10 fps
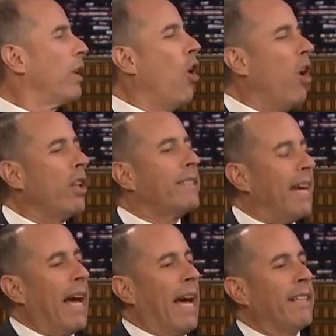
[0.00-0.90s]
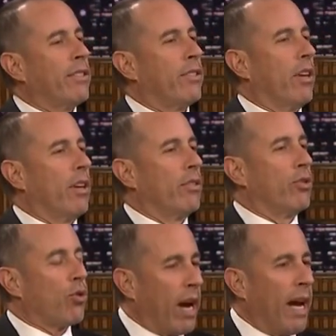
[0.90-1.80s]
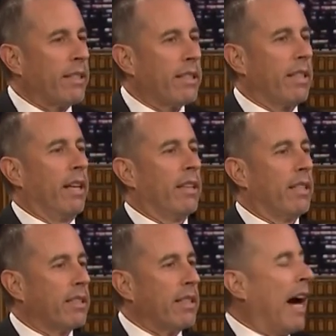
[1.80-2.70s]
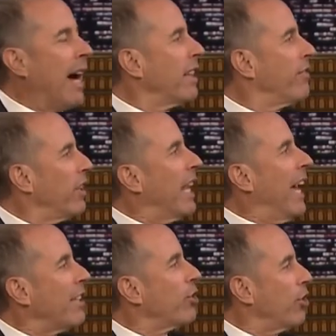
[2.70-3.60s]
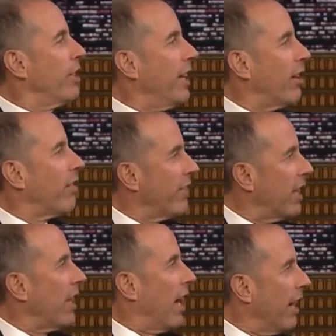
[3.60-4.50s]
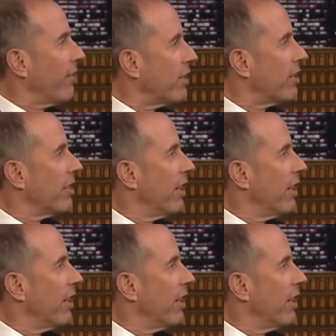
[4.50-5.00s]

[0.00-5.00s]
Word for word: all dads dress in the style of the last good year of their lives,